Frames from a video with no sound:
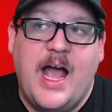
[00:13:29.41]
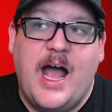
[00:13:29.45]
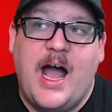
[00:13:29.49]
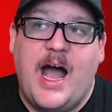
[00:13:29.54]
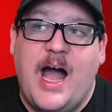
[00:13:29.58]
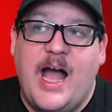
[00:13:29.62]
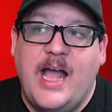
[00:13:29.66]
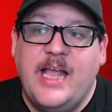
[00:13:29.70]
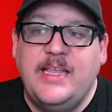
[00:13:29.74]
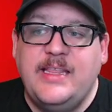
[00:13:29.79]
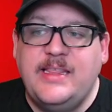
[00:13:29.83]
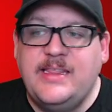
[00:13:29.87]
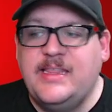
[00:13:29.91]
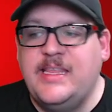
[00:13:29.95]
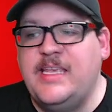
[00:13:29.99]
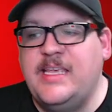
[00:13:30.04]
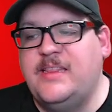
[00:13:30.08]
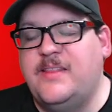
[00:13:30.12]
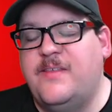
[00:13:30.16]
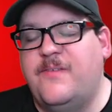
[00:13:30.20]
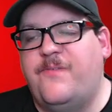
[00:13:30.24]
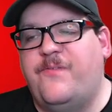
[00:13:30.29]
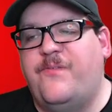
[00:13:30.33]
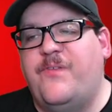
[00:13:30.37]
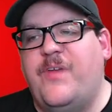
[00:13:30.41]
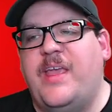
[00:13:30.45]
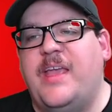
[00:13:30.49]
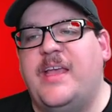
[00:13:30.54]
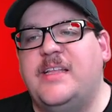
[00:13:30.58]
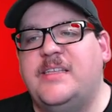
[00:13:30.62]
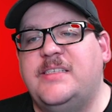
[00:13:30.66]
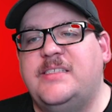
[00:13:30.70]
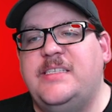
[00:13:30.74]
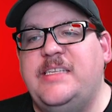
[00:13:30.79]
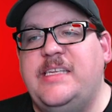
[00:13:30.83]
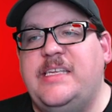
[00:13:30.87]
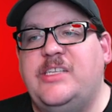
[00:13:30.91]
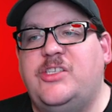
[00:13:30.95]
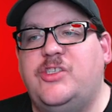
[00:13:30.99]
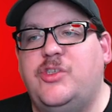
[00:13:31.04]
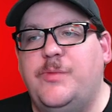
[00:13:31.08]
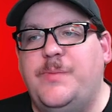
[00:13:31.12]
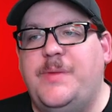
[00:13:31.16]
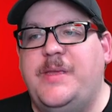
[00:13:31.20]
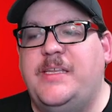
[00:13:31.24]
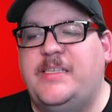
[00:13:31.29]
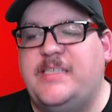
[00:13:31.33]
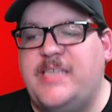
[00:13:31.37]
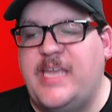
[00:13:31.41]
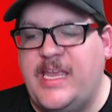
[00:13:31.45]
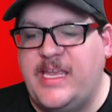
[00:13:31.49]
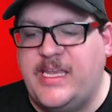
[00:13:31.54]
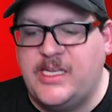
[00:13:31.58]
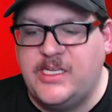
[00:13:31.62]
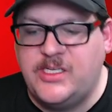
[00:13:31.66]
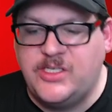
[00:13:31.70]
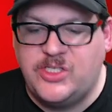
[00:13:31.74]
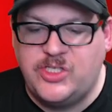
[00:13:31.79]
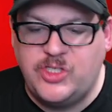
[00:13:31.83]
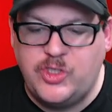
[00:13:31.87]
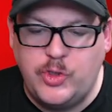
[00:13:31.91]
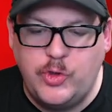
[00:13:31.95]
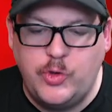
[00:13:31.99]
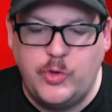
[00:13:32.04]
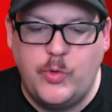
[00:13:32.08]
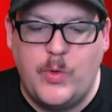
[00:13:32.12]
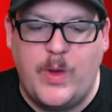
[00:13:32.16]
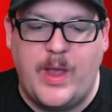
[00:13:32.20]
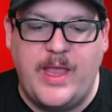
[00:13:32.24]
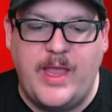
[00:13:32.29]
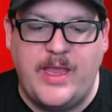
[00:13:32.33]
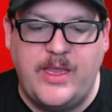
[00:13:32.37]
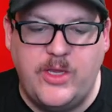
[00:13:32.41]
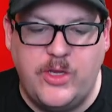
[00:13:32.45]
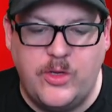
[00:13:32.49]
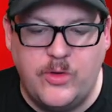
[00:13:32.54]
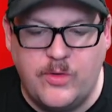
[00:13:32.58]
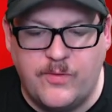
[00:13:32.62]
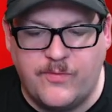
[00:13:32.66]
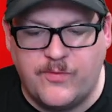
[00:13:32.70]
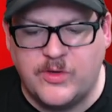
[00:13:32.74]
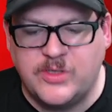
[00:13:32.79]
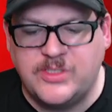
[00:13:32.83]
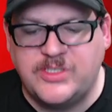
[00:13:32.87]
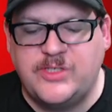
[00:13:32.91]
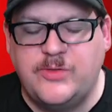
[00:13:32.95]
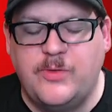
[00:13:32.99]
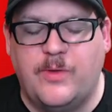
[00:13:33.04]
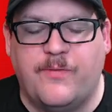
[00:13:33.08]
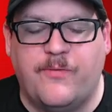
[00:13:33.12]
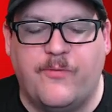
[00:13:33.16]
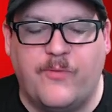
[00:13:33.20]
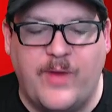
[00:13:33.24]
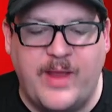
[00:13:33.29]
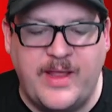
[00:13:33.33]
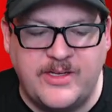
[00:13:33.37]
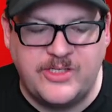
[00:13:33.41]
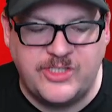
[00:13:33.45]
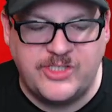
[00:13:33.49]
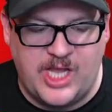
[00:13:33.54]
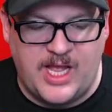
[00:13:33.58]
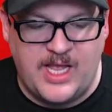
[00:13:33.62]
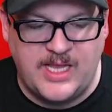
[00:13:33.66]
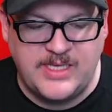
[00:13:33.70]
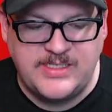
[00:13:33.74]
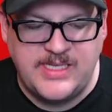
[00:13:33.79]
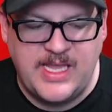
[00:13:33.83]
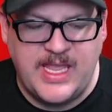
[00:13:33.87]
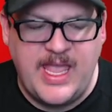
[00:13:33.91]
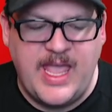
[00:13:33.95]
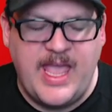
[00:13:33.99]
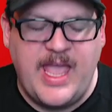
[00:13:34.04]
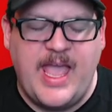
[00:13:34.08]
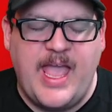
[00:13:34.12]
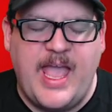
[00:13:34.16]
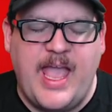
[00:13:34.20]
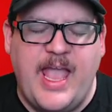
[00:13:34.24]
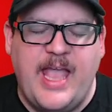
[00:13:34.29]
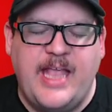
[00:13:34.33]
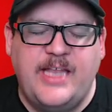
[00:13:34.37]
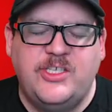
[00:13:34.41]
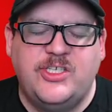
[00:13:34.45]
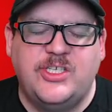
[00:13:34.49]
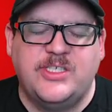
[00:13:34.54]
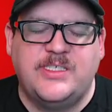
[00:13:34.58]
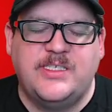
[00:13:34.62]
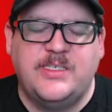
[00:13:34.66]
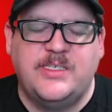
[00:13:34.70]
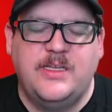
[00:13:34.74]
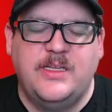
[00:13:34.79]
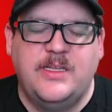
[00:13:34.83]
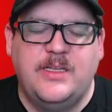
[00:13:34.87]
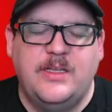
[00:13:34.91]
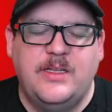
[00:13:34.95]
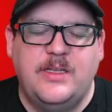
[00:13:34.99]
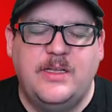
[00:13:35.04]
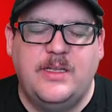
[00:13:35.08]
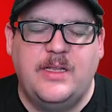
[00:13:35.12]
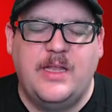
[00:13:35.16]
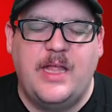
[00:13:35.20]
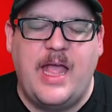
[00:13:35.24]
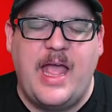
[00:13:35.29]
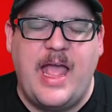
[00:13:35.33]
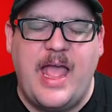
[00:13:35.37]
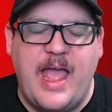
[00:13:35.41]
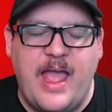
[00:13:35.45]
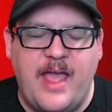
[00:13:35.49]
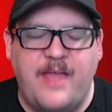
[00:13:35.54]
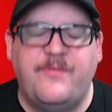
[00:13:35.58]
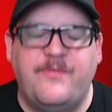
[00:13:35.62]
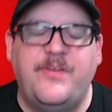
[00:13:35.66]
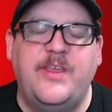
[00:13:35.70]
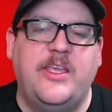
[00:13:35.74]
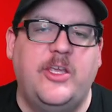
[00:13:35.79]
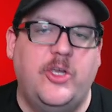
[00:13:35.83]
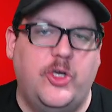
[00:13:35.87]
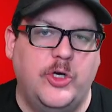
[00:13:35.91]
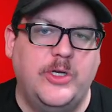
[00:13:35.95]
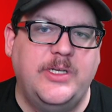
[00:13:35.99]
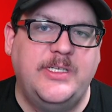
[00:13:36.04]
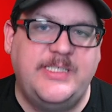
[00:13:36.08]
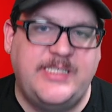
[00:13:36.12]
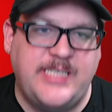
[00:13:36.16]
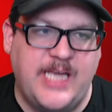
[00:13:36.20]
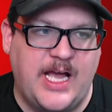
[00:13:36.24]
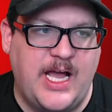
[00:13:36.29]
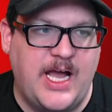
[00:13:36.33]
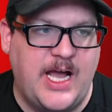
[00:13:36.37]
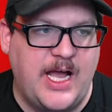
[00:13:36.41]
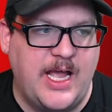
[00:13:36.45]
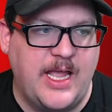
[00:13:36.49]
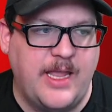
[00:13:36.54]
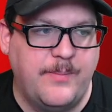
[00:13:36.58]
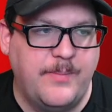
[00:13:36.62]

I think the fans need to be taken to a universe, to a franchise, and just have a good time.